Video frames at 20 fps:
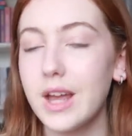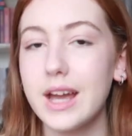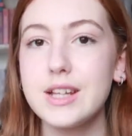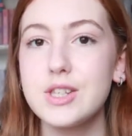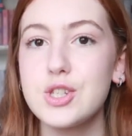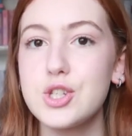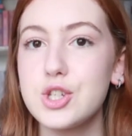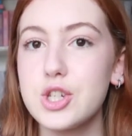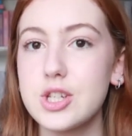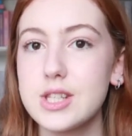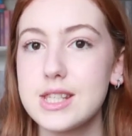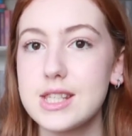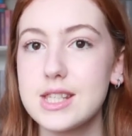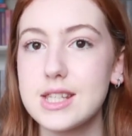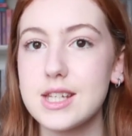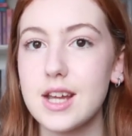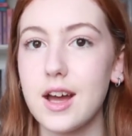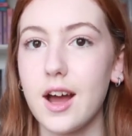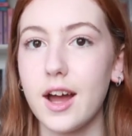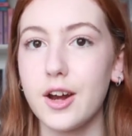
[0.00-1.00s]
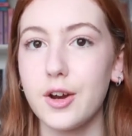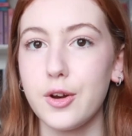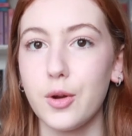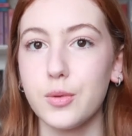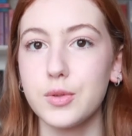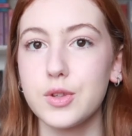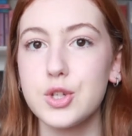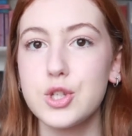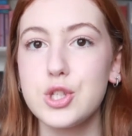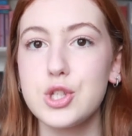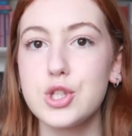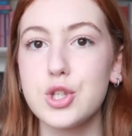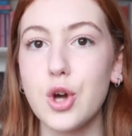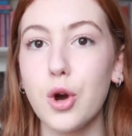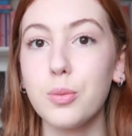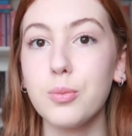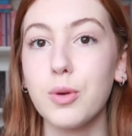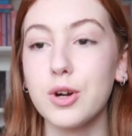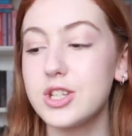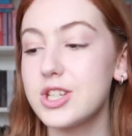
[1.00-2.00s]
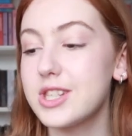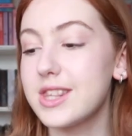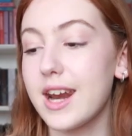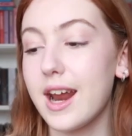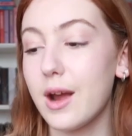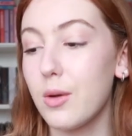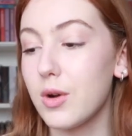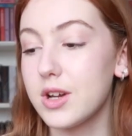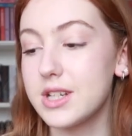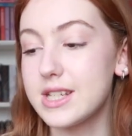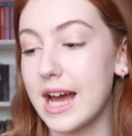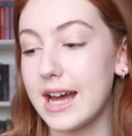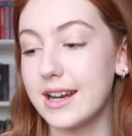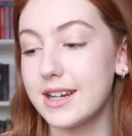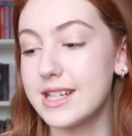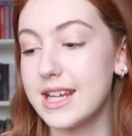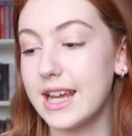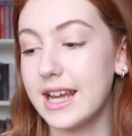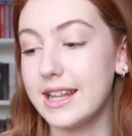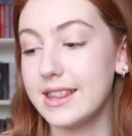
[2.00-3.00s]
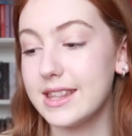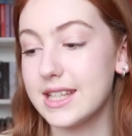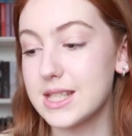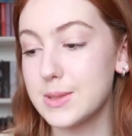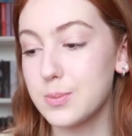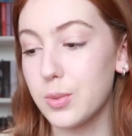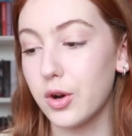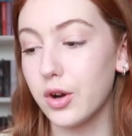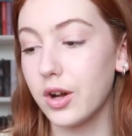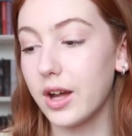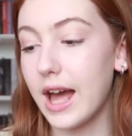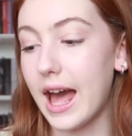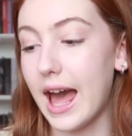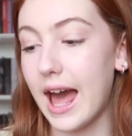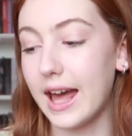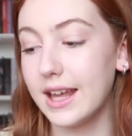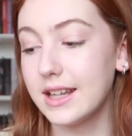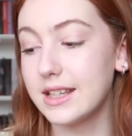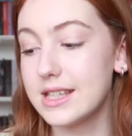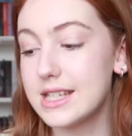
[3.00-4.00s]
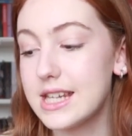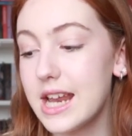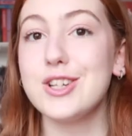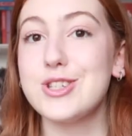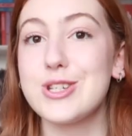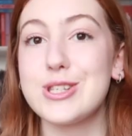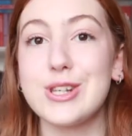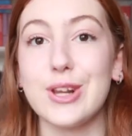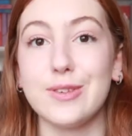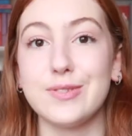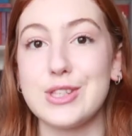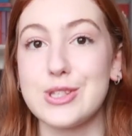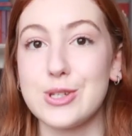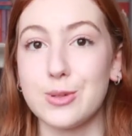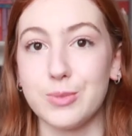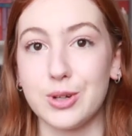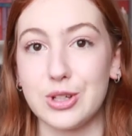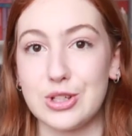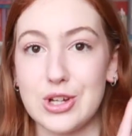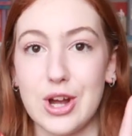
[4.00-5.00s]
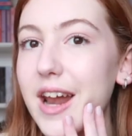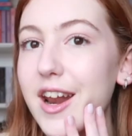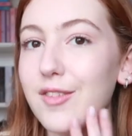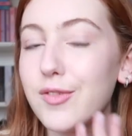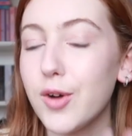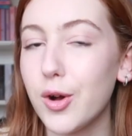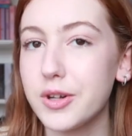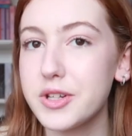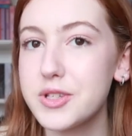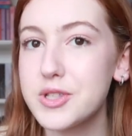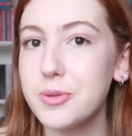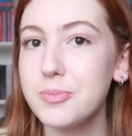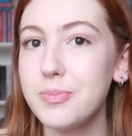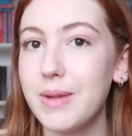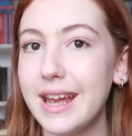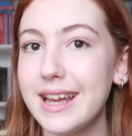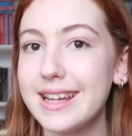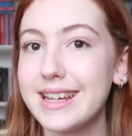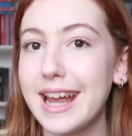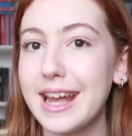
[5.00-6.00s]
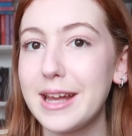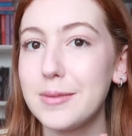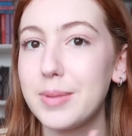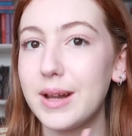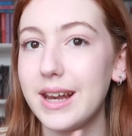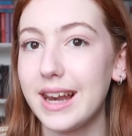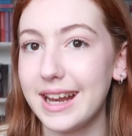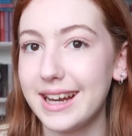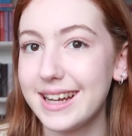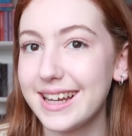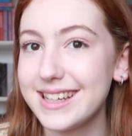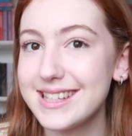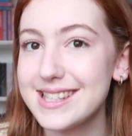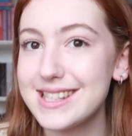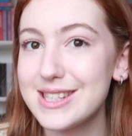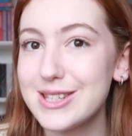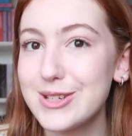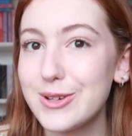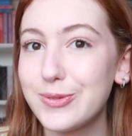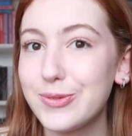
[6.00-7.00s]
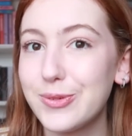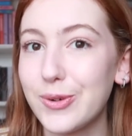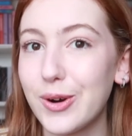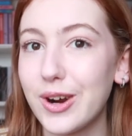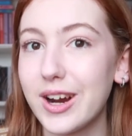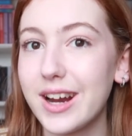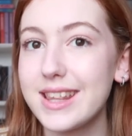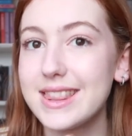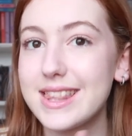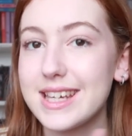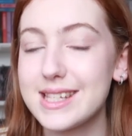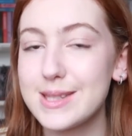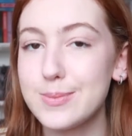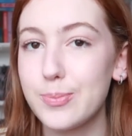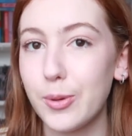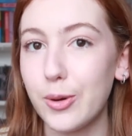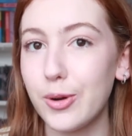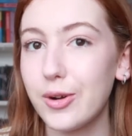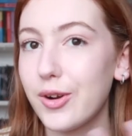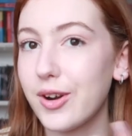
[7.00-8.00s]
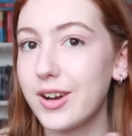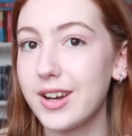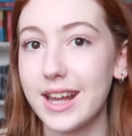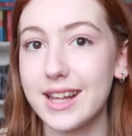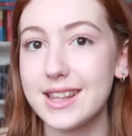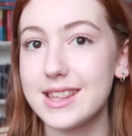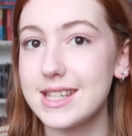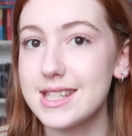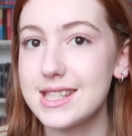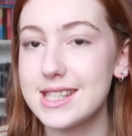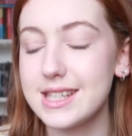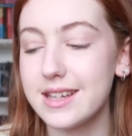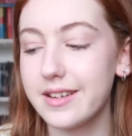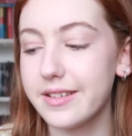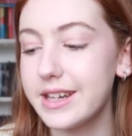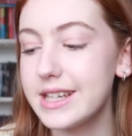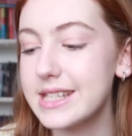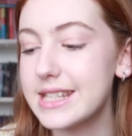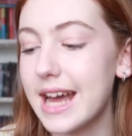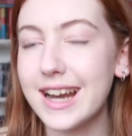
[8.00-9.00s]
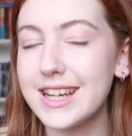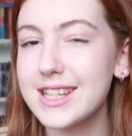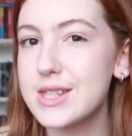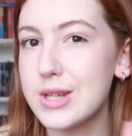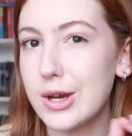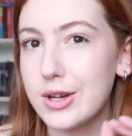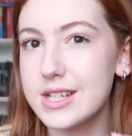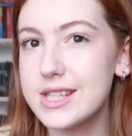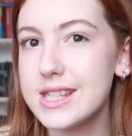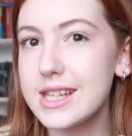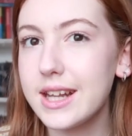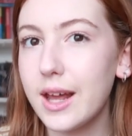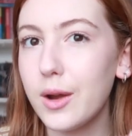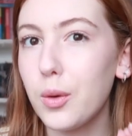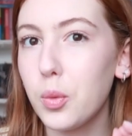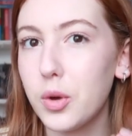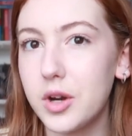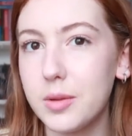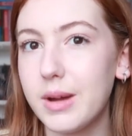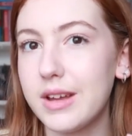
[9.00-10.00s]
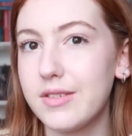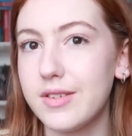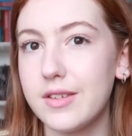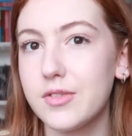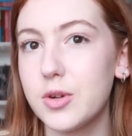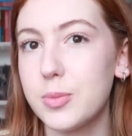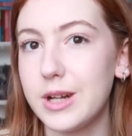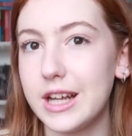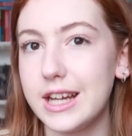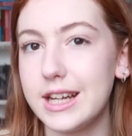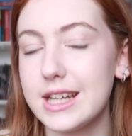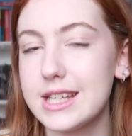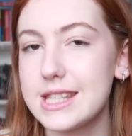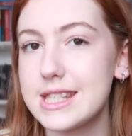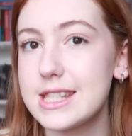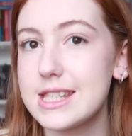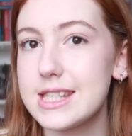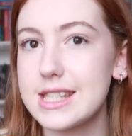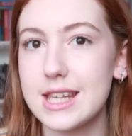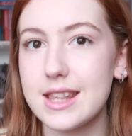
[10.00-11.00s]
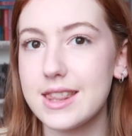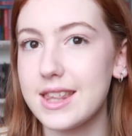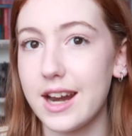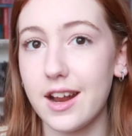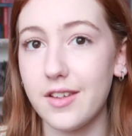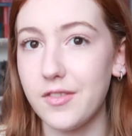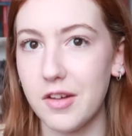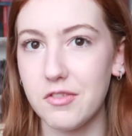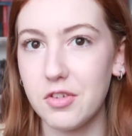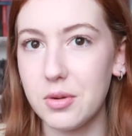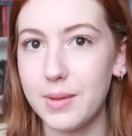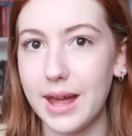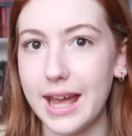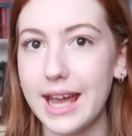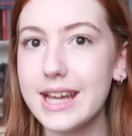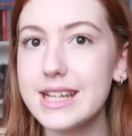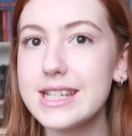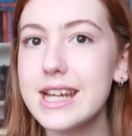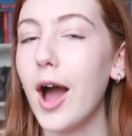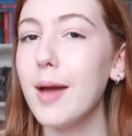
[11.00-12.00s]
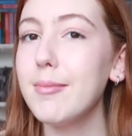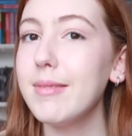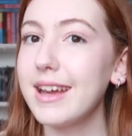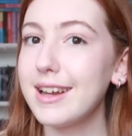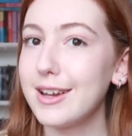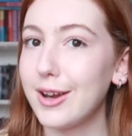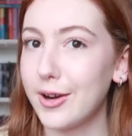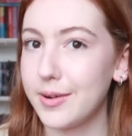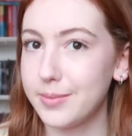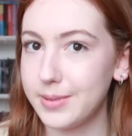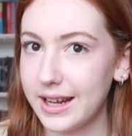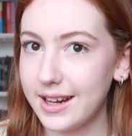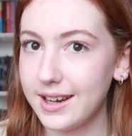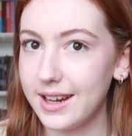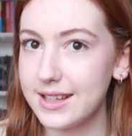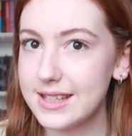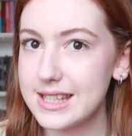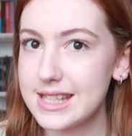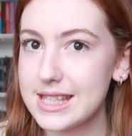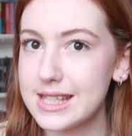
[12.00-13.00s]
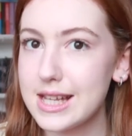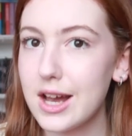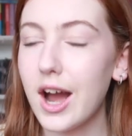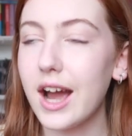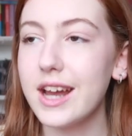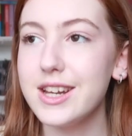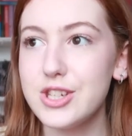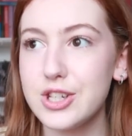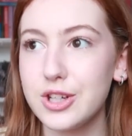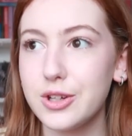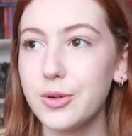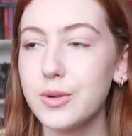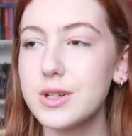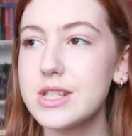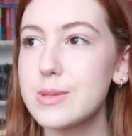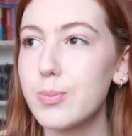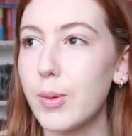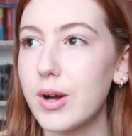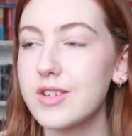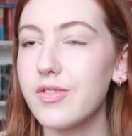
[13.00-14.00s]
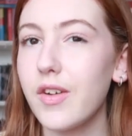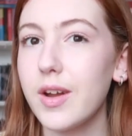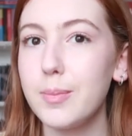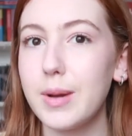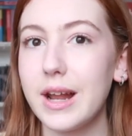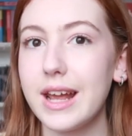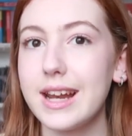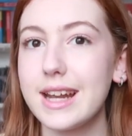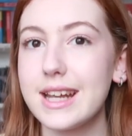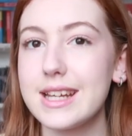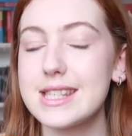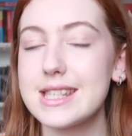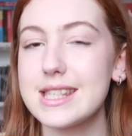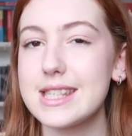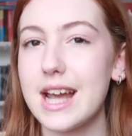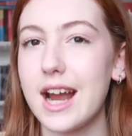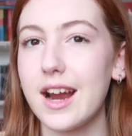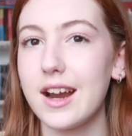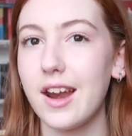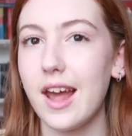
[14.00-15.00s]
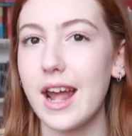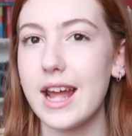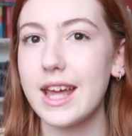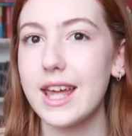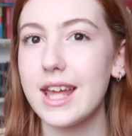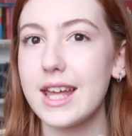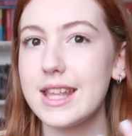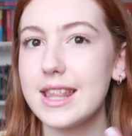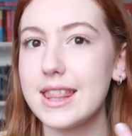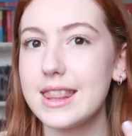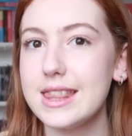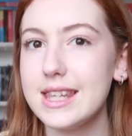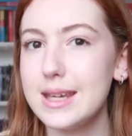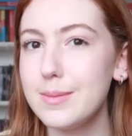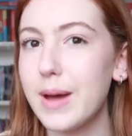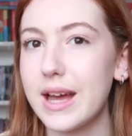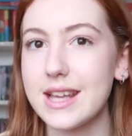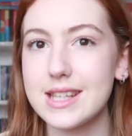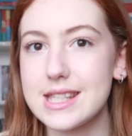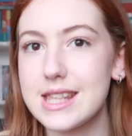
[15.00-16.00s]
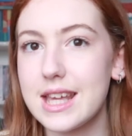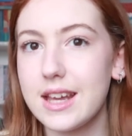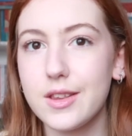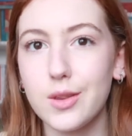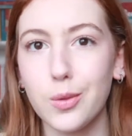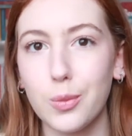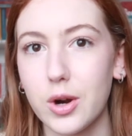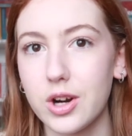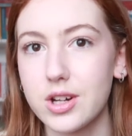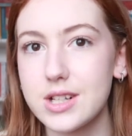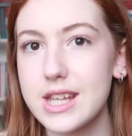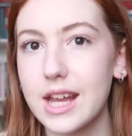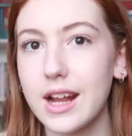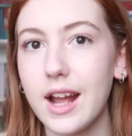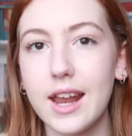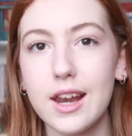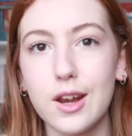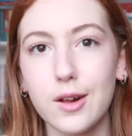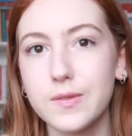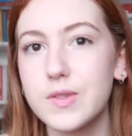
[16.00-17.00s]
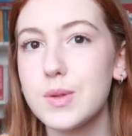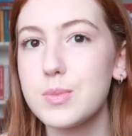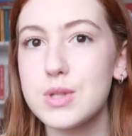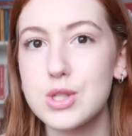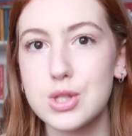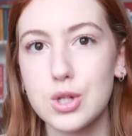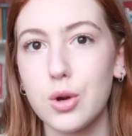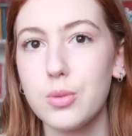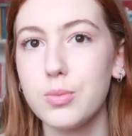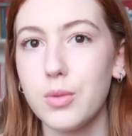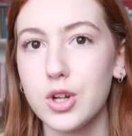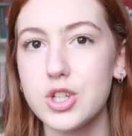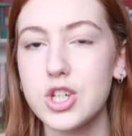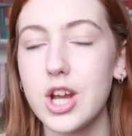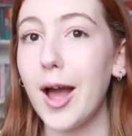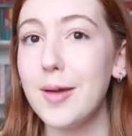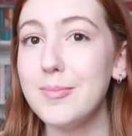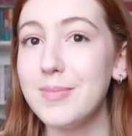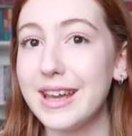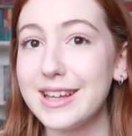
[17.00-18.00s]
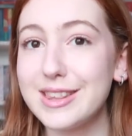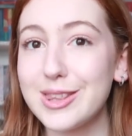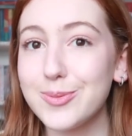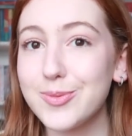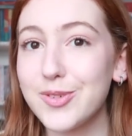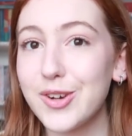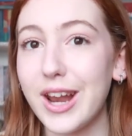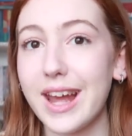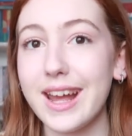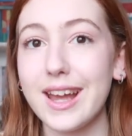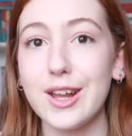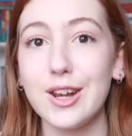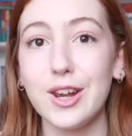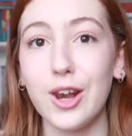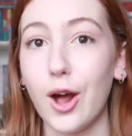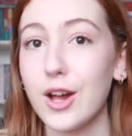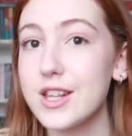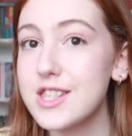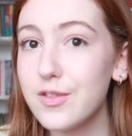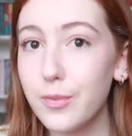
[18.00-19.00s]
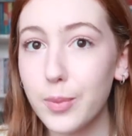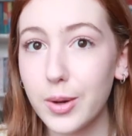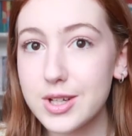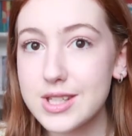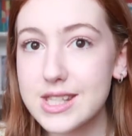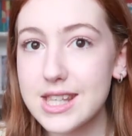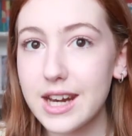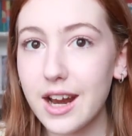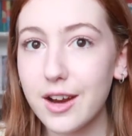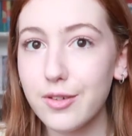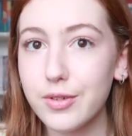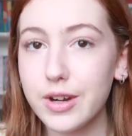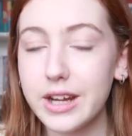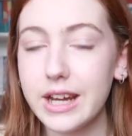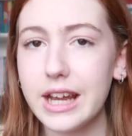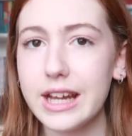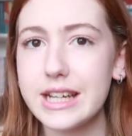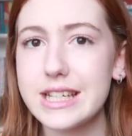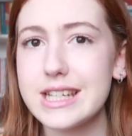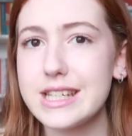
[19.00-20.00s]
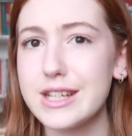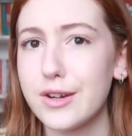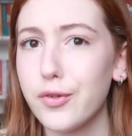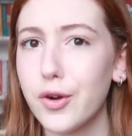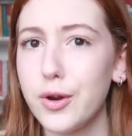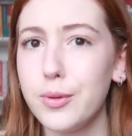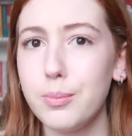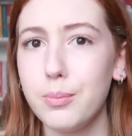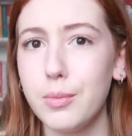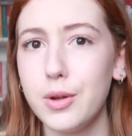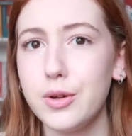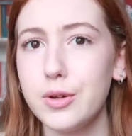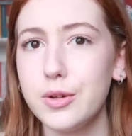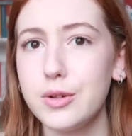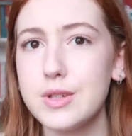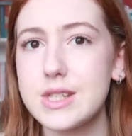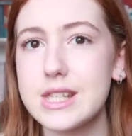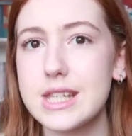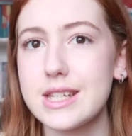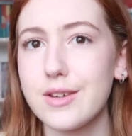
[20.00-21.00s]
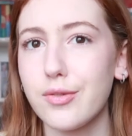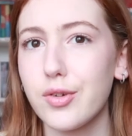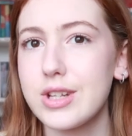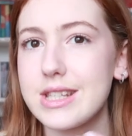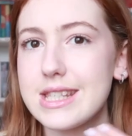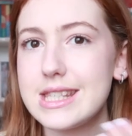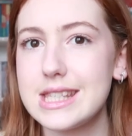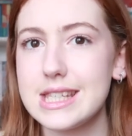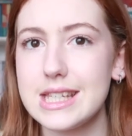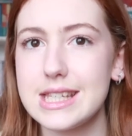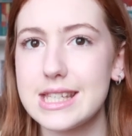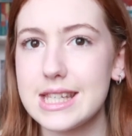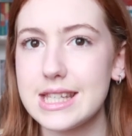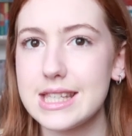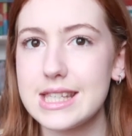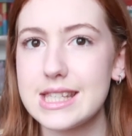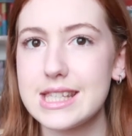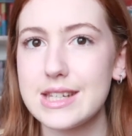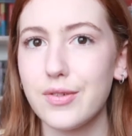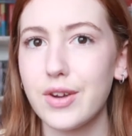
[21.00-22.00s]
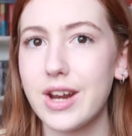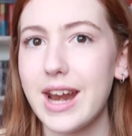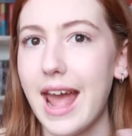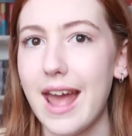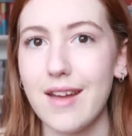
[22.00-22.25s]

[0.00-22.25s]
it's just, I don't know, there's so much that I want to annotate in this book, and I just love it so much. And I've also made a playlist for this book, or like this series, and it's honestly like one of my favorite playlists that I've ever made. I make a lot of playlists. I do. Spotify playlists are like the best thing in the world. Like I love them so much. I make them for like lots of books that I read, different moods, different seasons, different